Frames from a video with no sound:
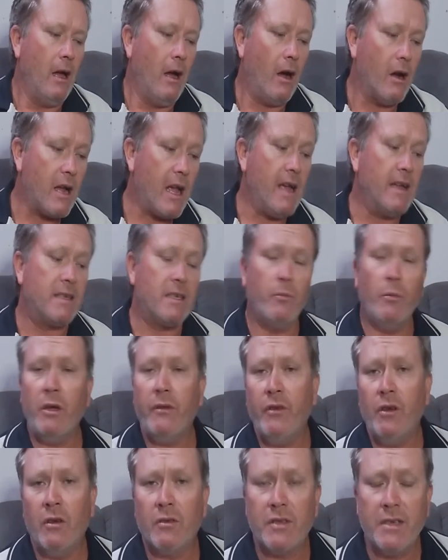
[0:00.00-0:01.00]
Okay, so
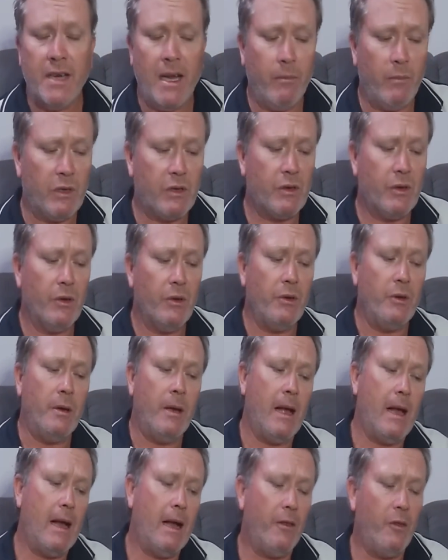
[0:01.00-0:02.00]
moving on to number 2,
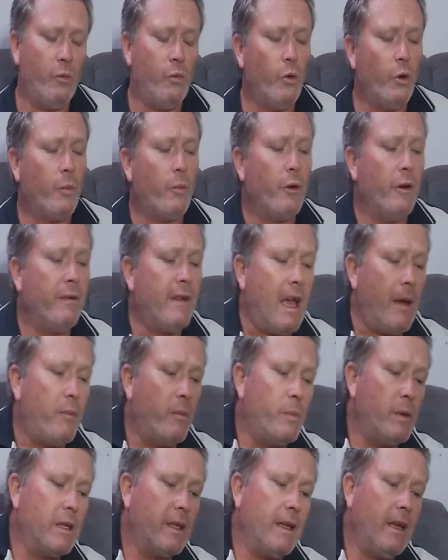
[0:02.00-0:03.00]
the waterproof
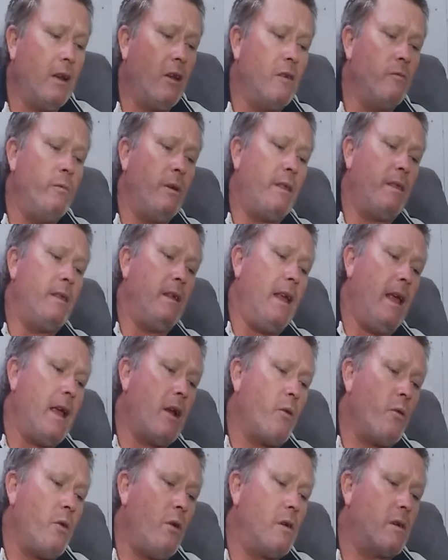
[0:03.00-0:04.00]
capability along with the
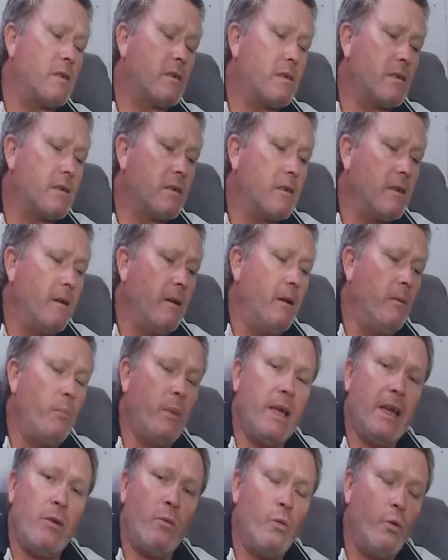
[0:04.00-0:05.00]
Equinox
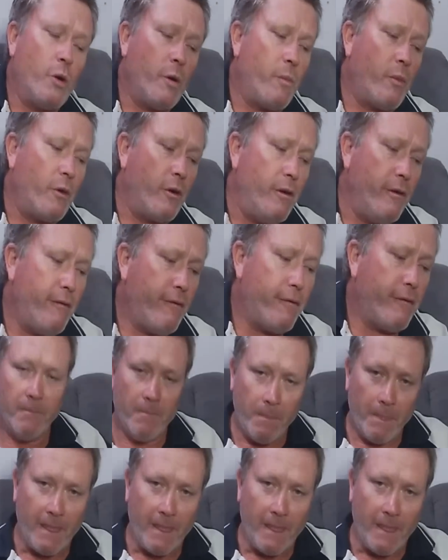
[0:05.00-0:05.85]
being waterproof.